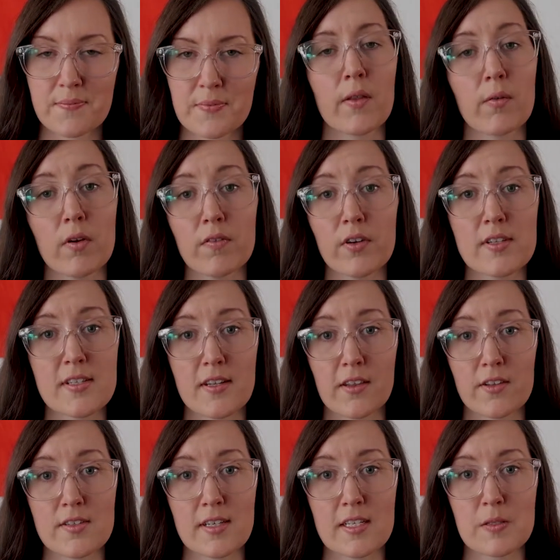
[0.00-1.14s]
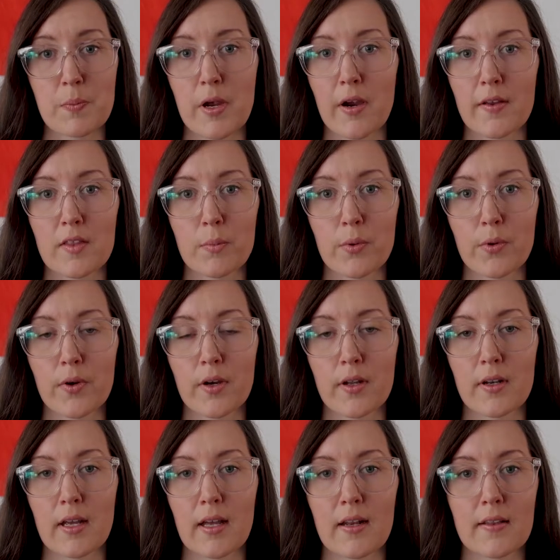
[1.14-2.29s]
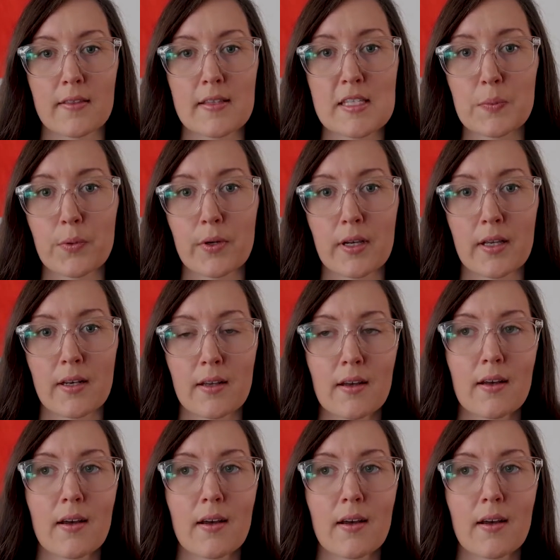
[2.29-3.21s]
The river is another 6 pairing the board, and at this point,